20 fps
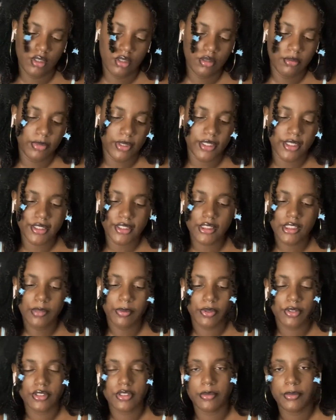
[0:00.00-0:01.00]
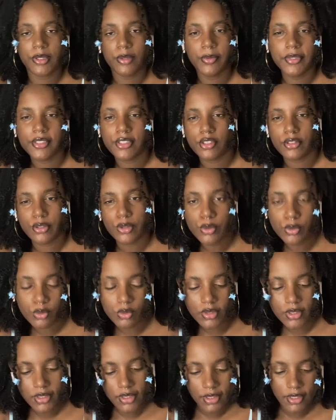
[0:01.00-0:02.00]
Because she's supposed to be with the Duke.
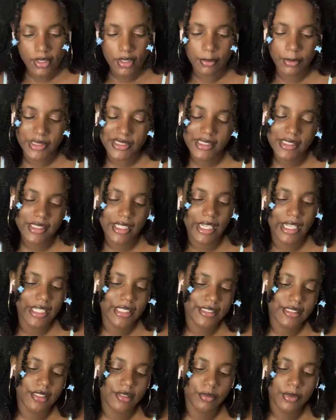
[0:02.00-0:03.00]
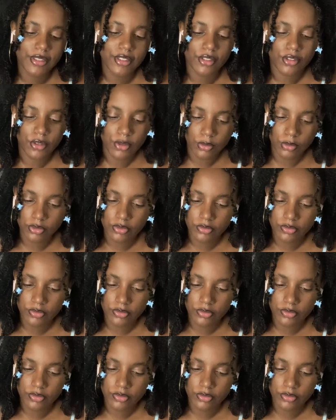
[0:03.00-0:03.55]
But she's not actually with the Duke.